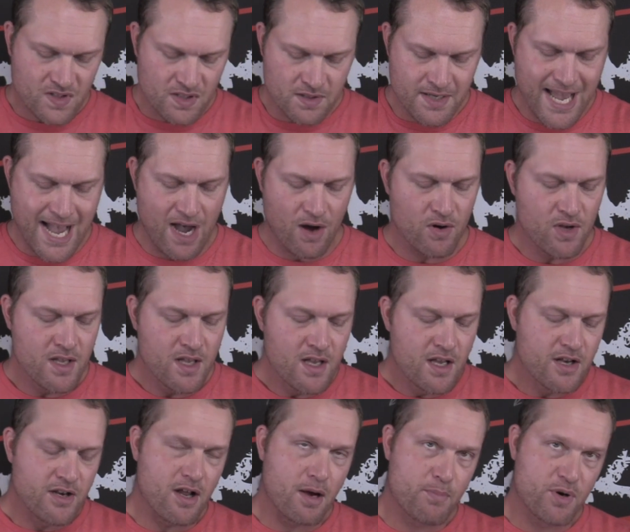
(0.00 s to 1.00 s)
Now,
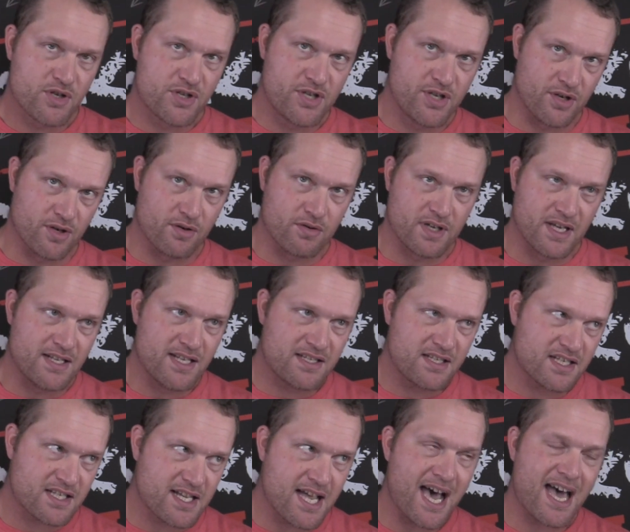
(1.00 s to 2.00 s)
number two, and this
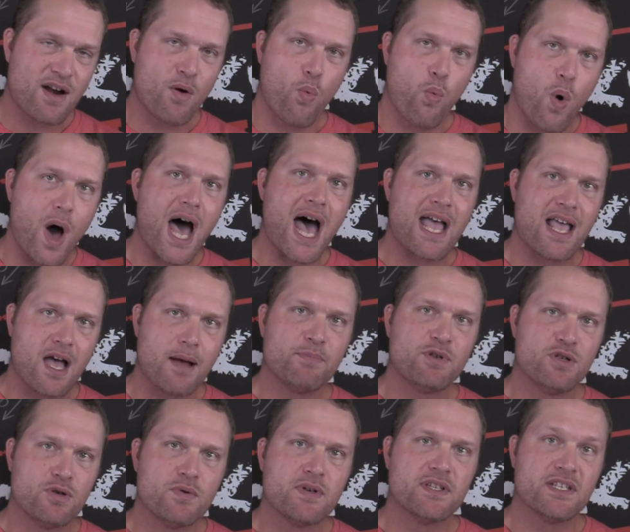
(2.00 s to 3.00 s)
is kind of why I'm
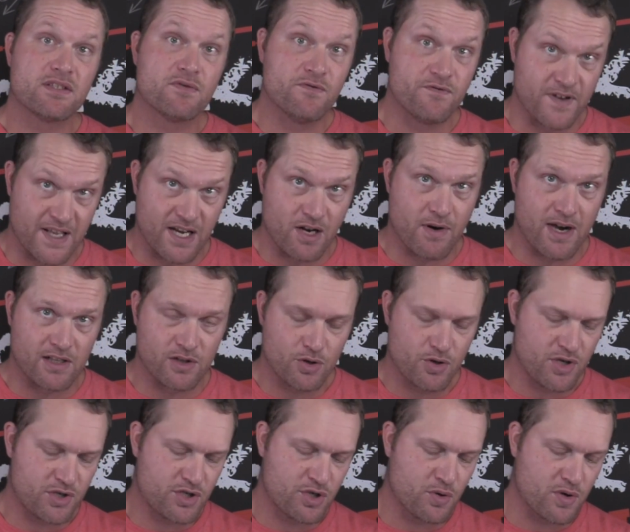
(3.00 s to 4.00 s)
doing this video. I
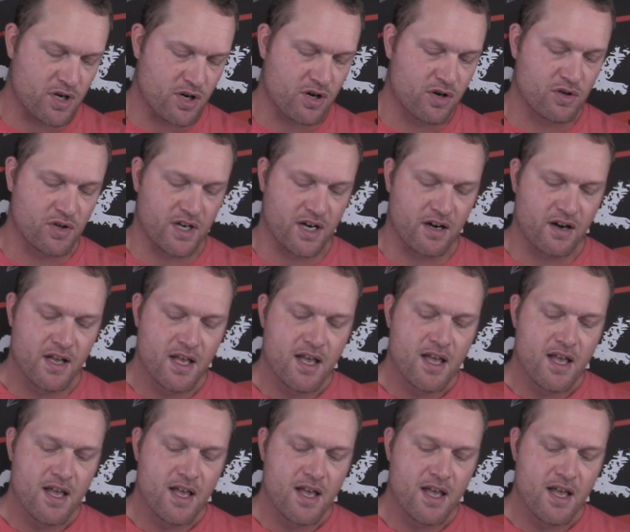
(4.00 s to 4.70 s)
alluded to it earlier.